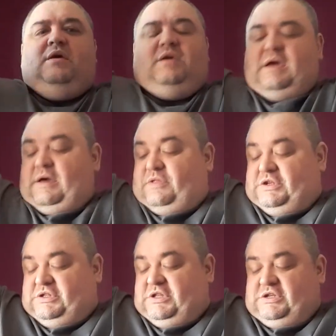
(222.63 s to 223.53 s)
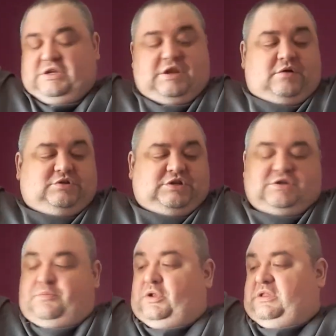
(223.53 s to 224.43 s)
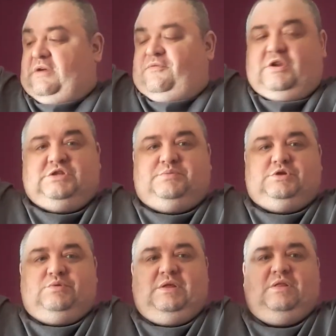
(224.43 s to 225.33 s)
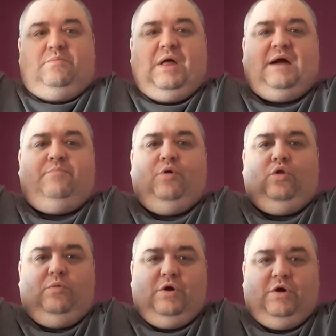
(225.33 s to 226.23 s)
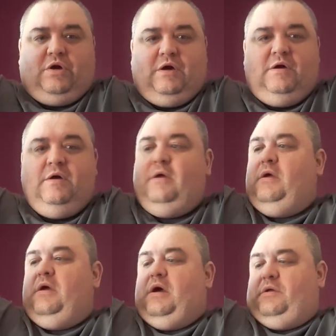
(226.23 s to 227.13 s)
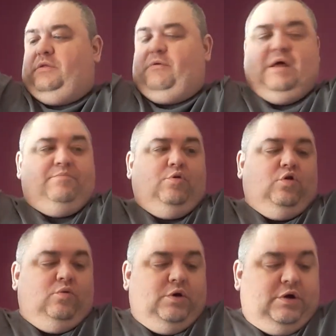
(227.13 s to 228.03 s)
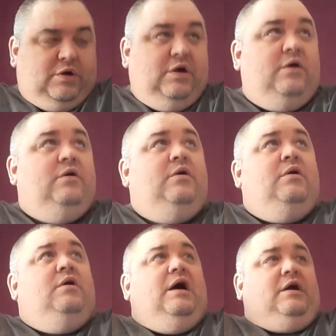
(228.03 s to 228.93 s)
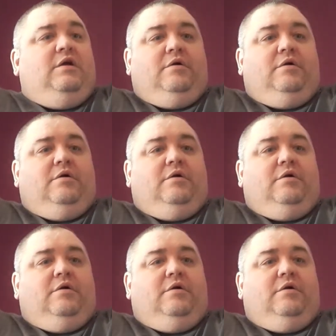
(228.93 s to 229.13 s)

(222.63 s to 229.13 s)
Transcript: yeah, there's a noticeable difference between the black BULLWORKER and the red BULLWORKER. I can